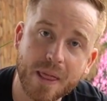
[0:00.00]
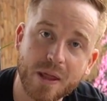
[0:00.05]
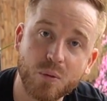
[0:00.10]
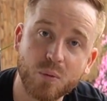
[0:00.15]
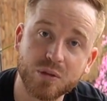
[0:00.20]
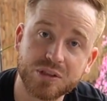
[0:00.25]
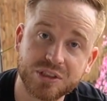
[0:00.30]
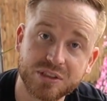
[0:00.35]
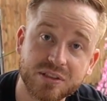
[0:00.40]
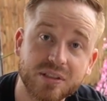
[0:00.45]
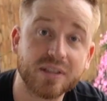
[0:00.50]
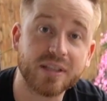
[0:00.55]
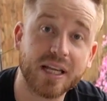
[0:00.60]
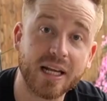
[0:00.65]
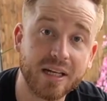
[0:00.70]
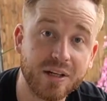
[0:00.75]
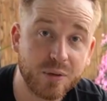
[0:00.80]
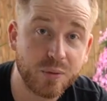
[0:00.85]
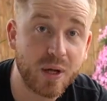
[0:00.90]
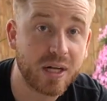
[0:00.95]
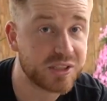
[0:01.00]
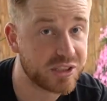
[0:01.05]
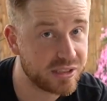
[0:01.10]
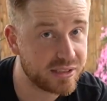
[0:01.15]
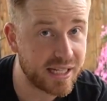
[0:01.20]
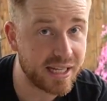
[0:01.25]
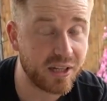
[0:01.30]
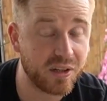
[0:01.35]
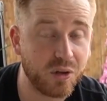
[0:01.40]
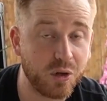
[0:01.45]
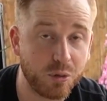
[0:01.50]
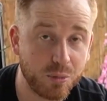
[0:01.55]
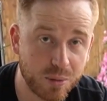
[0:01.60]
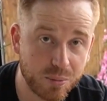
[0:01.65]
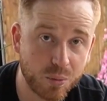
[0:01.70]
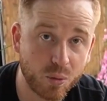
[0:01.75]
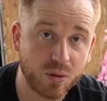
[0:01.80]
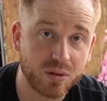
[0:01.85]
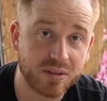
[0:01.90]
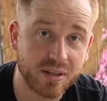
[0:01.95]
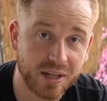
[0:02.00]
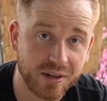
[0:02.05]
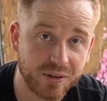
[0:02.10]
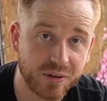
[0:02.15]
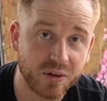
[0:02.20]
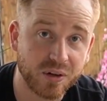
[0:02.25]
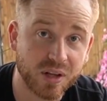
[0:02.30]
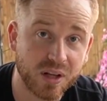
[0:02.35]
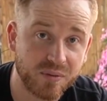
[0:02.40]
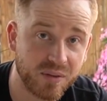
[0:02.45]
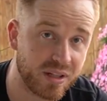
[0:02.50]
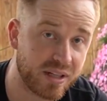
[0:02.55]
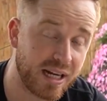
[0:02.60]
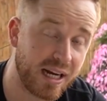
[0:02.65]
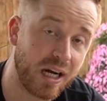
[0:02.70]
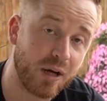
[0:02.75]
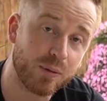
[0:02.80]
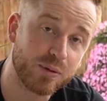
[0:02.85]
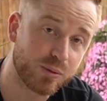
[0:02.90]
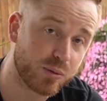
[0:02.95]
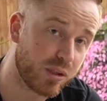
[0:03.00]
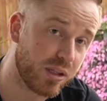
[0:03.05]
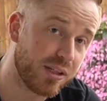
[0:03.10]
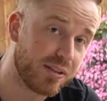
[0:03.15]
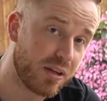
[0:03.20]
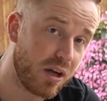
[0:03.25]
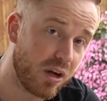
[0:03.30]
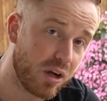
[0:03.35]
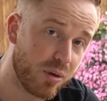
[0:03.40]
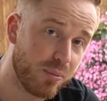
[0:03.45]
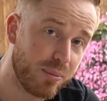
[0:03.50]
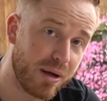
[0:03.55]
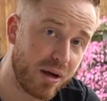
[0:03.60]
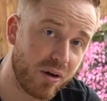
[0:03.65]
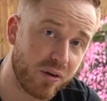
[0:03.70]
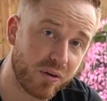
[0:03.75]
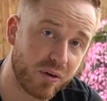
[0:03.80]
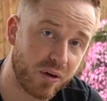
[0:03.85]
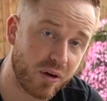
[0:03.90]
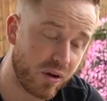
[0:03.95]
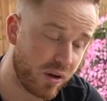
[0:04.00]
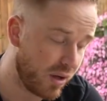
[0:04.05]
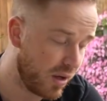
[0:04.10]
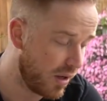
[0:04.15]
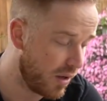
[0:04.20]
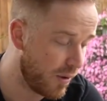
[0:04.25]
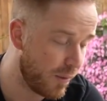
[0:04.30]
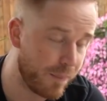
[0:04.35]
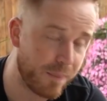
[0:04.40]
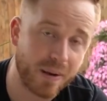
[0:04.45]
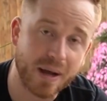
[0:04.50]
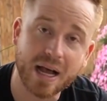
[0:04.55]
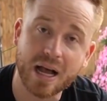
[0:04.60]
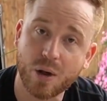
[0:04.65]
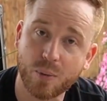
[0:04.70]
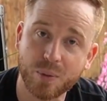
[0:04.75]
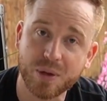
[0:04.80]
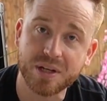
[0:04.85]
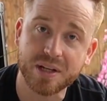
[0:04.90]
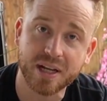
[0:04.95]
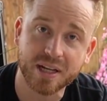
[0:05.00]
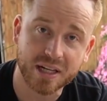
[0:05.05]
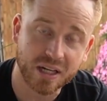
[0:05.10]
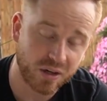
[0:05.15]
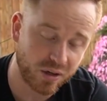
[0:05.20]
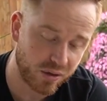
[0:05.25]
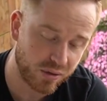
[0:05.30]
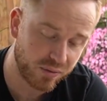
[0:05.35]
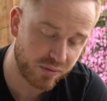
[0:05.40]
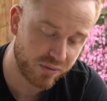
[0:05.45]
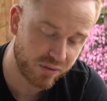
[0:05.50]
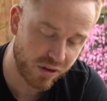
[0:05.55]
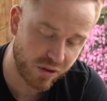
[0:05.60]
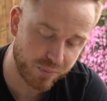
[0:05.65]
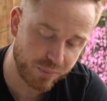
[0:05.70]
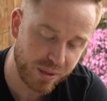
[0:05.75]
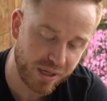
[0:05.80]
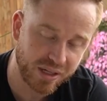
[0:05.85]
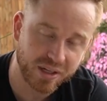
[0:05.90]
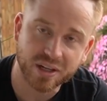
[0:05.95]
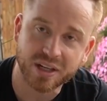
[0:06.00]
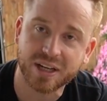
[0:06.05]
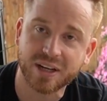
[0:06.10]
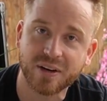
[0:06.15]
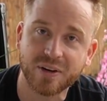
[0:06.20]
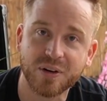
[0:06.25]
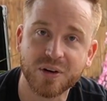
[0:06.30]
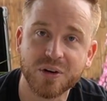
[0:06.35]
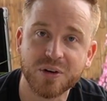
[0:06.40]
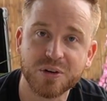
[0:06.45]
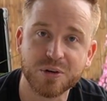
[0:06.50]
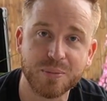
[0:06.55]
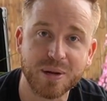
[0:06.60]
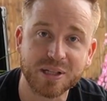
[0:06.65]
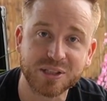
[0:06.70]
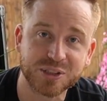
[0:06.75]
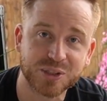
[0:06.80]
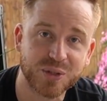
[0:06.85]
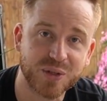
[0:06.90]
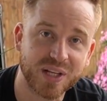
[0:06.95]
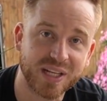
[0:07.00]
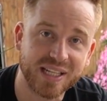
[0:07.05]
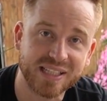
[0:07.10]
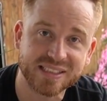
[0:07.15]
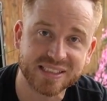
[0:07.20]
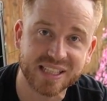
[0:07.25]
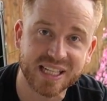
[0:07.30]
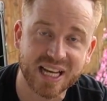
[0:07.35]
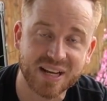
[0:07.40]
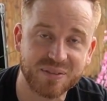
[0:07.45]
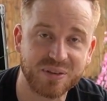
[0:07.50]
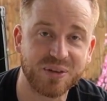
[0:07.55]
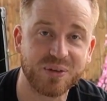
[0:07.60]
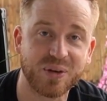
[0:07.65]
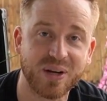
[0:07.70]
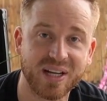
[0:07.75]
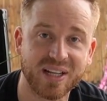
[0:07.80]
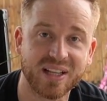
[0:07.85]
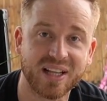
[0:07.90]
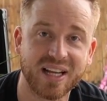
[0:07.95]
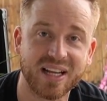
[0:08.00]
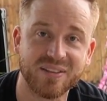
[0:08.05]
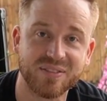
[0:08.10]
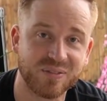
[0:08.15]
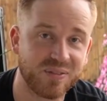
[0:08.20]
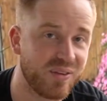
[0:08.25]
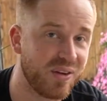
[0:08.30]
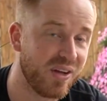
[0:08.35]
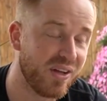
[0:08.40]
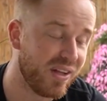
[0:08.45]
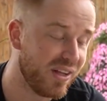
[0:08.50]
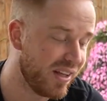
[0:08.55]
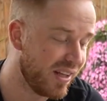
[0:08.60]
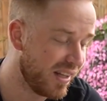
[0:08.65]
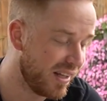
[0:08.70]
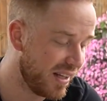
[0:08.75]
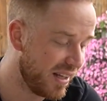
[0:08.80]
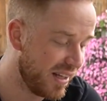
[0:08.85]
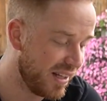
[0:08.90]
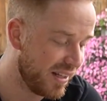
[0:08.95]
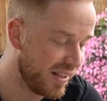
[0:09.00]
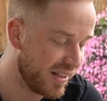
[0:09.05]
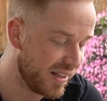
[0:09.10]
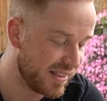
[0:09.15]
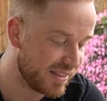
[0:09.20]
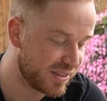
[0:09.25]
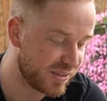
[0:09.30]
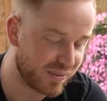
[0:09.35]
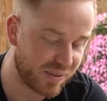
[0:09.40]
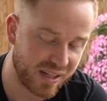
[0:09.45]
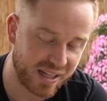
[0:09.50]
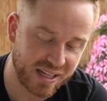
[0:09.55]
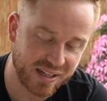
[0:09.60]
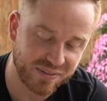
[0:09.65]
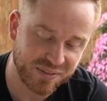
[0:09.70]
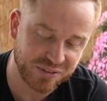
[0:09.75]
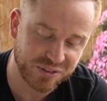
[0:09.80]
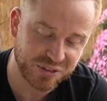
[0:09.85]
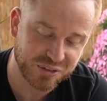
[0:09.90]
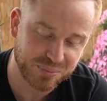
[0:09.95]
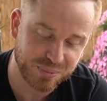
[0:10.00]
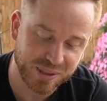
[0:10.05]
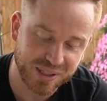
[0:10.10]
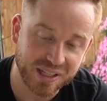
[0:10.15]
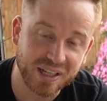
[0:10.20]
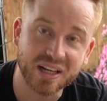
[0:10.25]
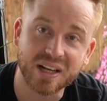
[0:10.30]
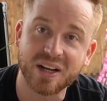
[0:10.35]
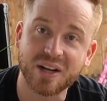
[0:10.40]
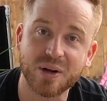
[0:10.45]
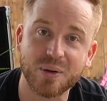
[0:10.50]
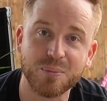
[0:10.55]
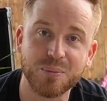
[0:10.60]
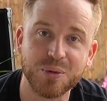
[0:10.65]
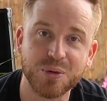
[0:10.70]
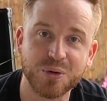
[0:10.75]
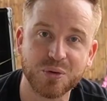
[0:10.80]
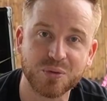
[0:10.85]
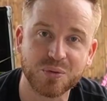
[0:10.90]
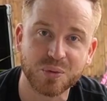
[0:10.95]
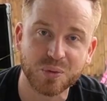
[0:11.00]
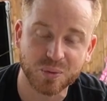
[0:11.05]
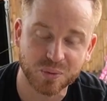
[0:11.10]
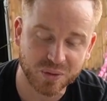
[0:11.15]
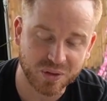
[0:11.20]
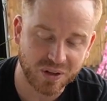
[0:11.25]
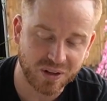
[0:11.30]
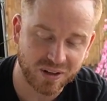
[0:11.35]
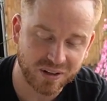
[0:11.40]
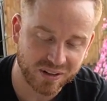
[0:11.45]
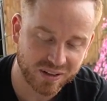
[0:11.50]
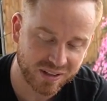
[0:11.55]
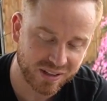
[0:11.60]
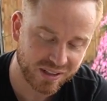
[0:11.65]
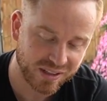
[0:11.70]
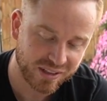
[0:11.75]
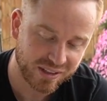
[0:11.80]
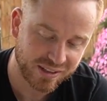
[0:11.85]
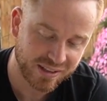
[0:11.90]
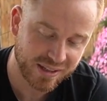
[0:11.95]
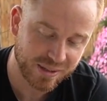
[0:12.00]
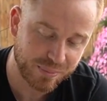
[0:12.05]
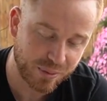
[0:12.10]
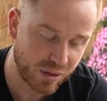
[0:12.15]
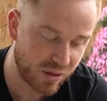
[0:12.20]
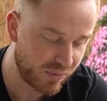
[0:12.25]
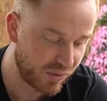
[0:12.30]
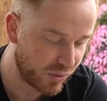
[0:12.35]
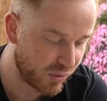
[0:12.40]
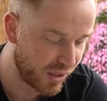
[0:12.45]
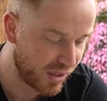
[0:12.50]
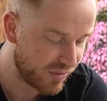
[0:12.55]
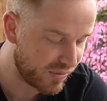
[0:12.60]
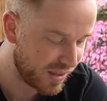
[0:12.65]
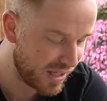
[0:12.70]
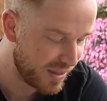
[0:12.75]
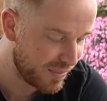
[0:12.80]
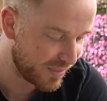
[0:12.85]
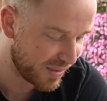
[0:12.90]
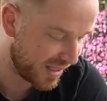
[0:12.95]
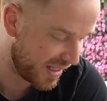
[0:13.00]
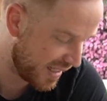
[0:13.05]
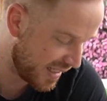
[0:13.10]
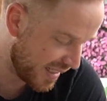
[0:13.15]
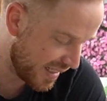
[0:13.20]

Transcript: Which they do actually take a little bit more tender, loving care, which we're going to talk about how we take care of Minka here to make sure that he's going to have a great life and survive and just be a beautiful dog and part of a great family.